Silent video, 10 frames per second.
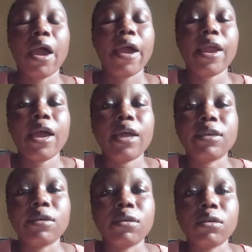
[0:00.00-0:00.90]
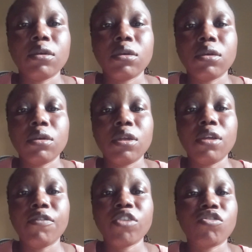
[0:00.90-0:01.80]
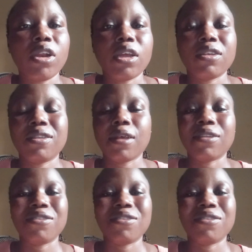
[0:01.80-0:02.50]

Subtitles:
hire a virtual assistant.